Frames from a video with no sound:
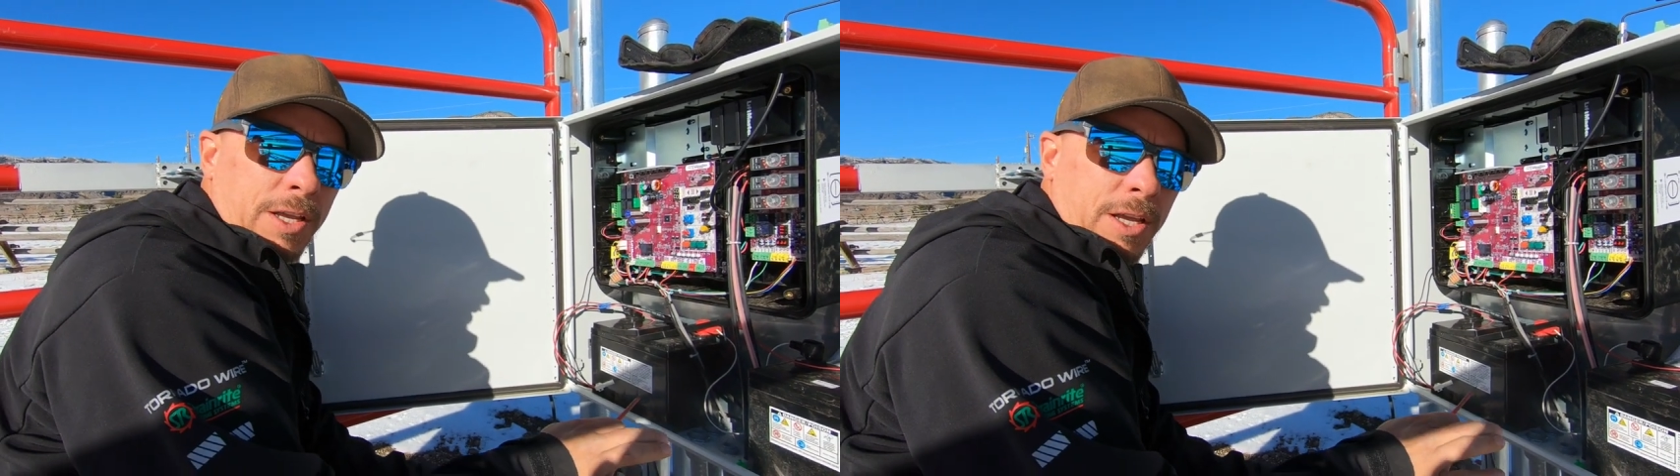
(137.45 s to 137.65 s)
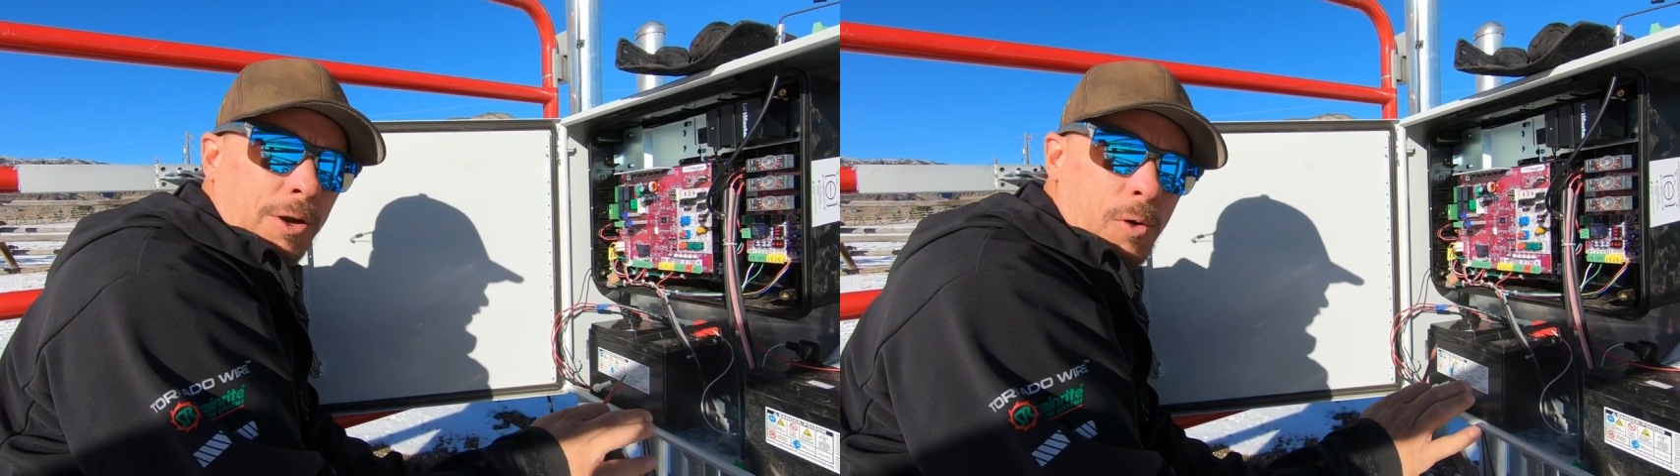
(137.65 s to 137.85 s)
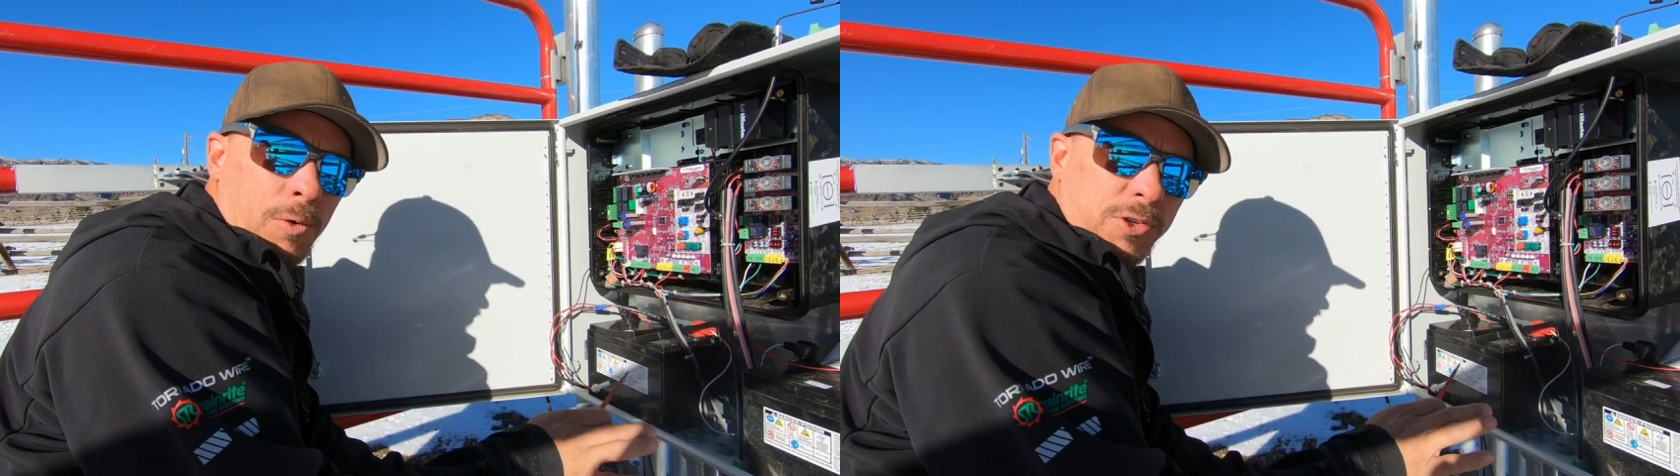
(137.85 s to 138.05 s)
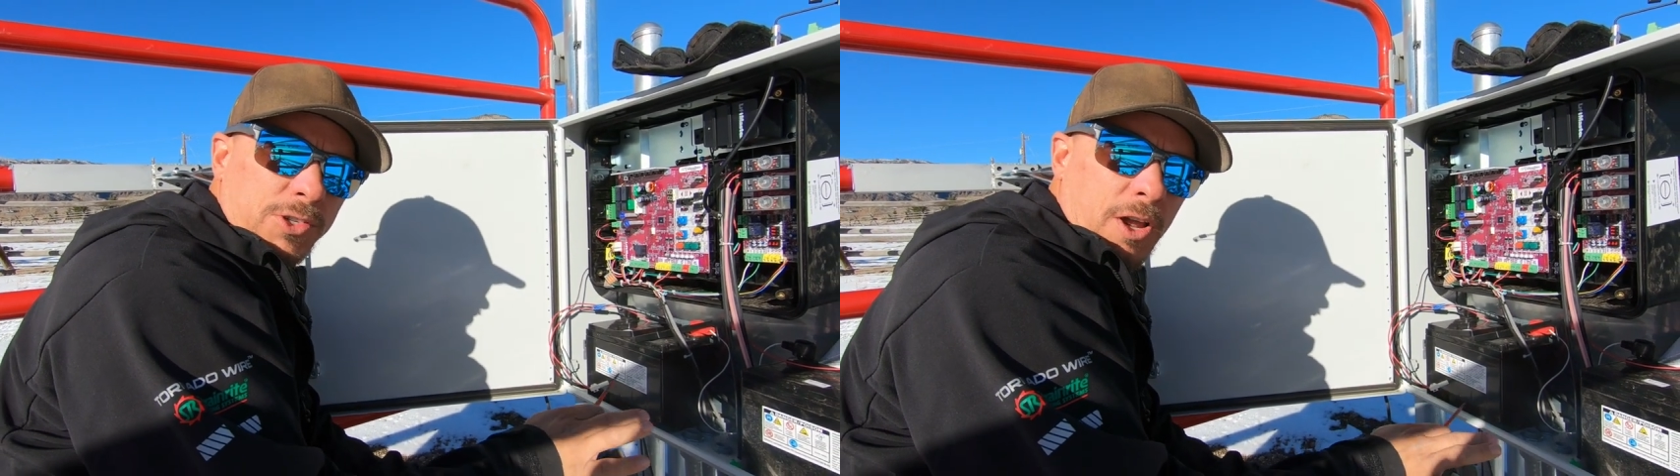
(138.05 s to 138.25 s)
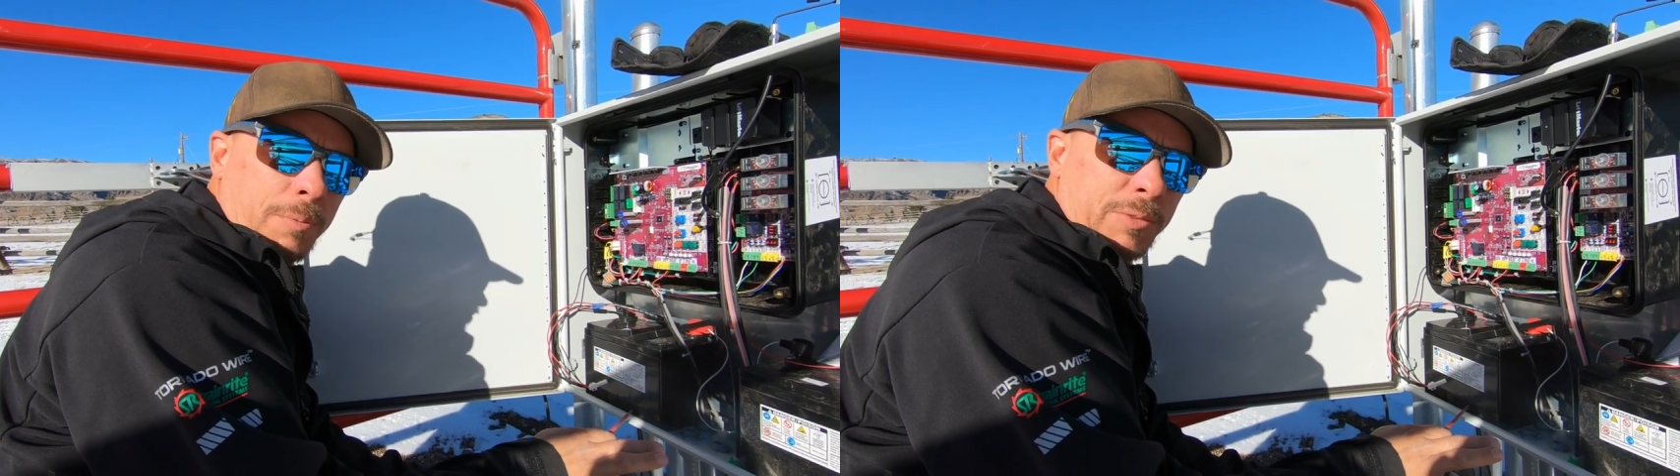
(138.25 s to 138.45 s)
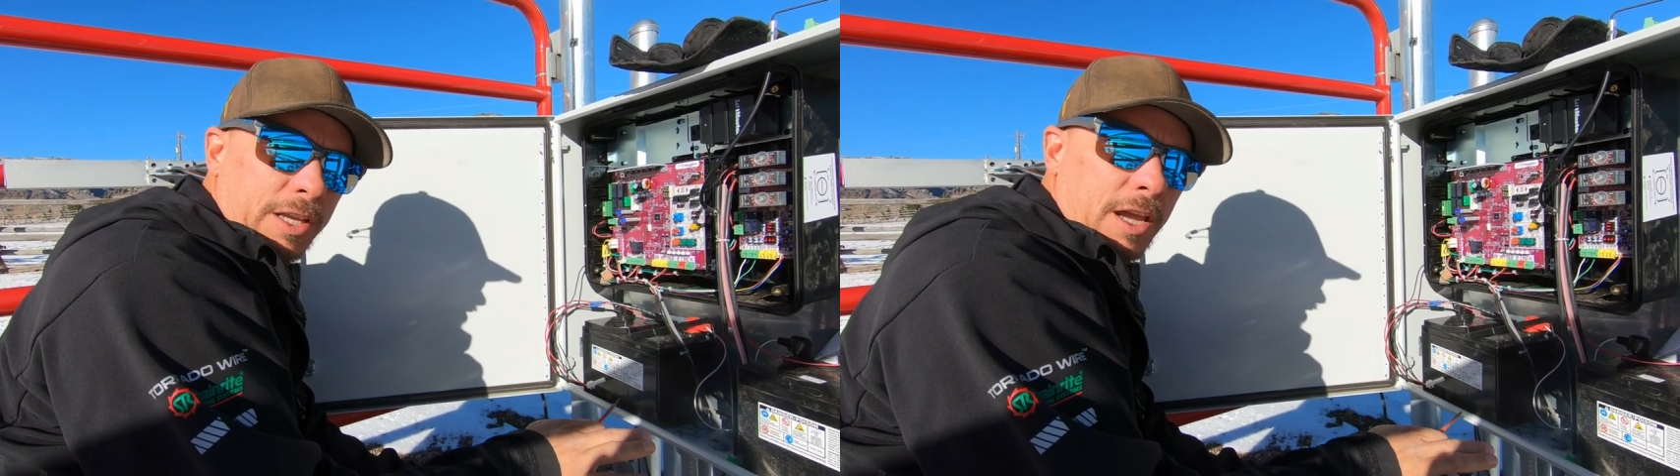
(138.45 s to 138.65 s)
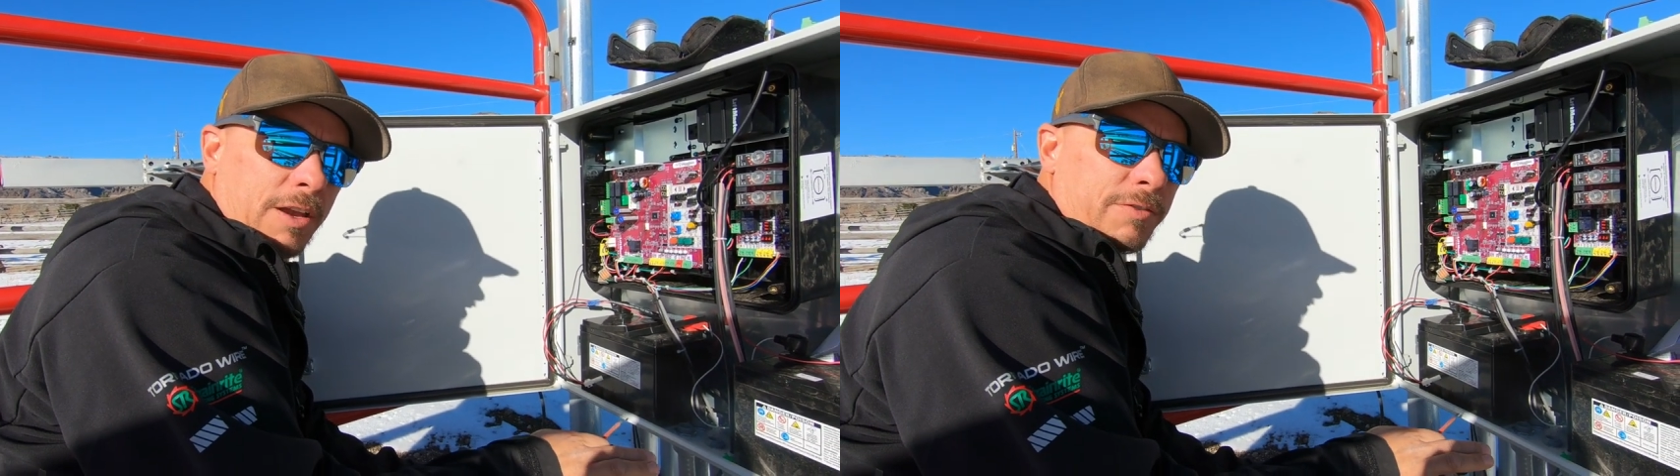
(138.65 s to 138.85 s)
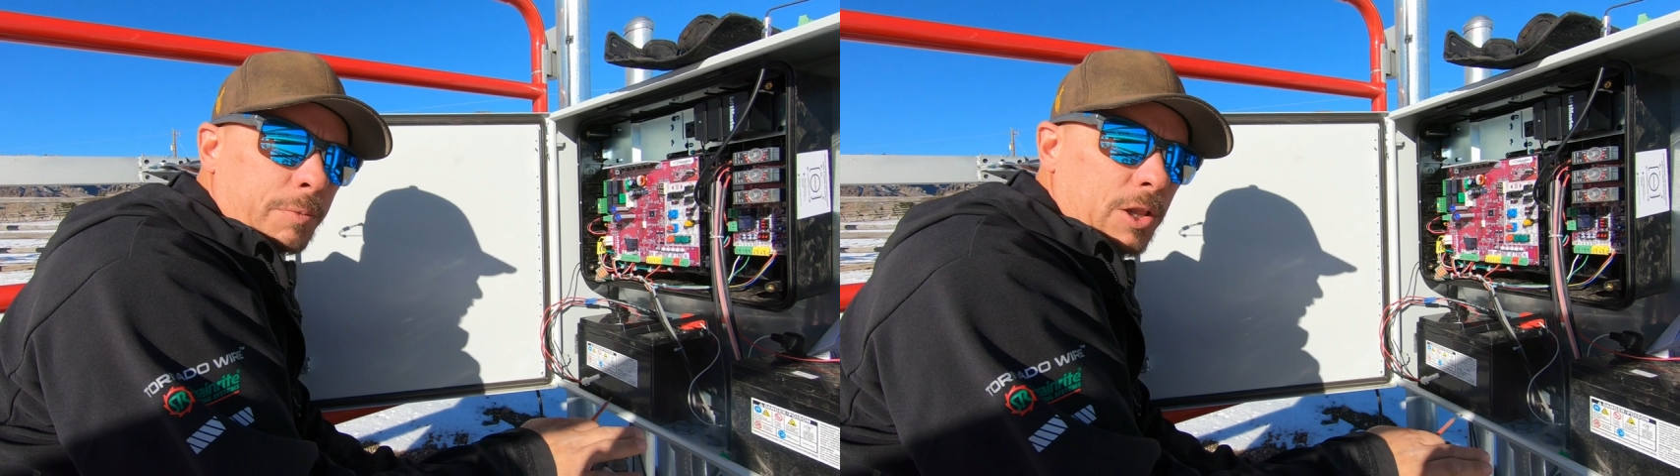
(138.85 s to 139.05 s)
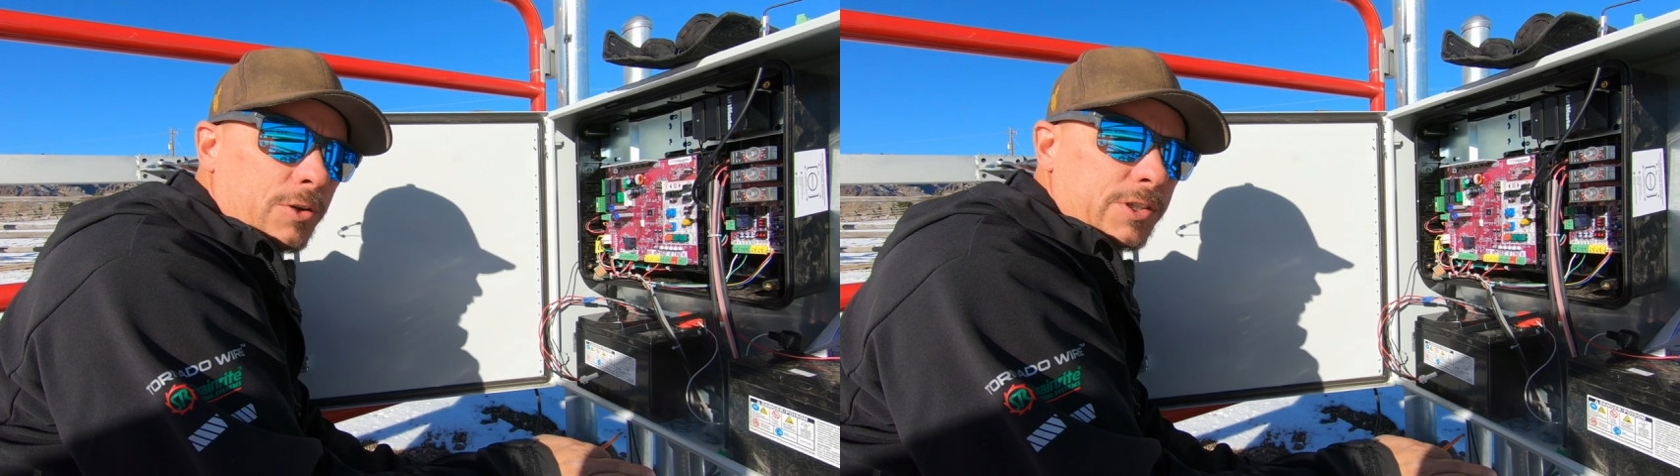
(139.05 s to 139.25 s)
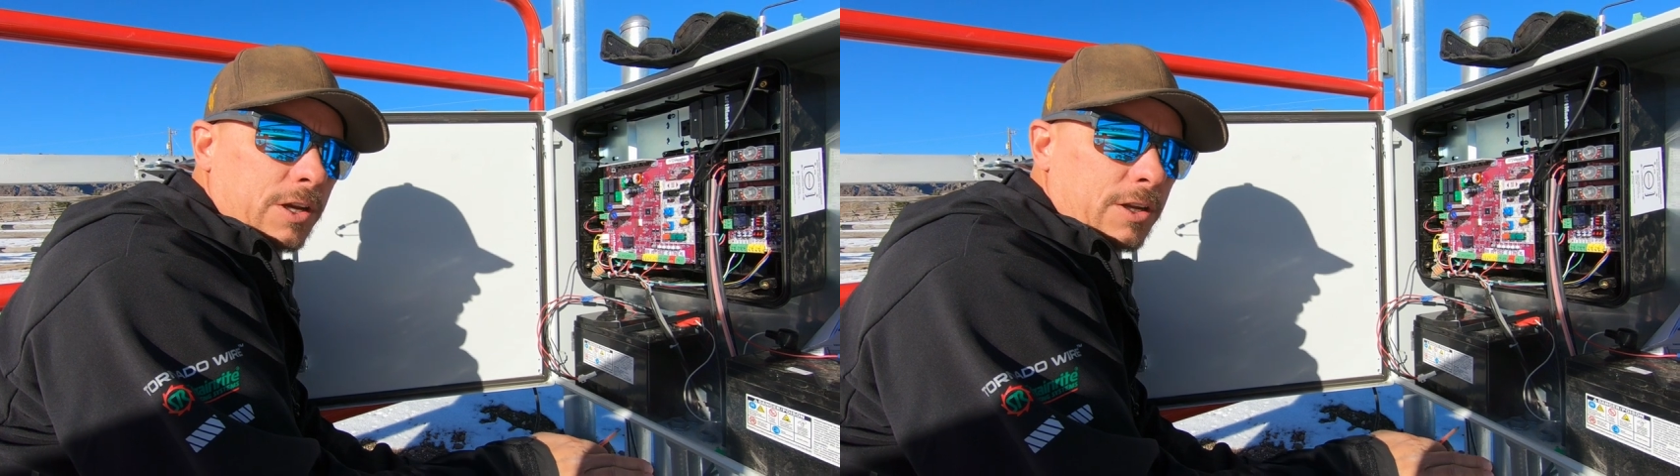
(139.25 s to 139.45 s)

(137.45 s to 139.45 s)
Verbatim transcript: it won't stop the gate from closing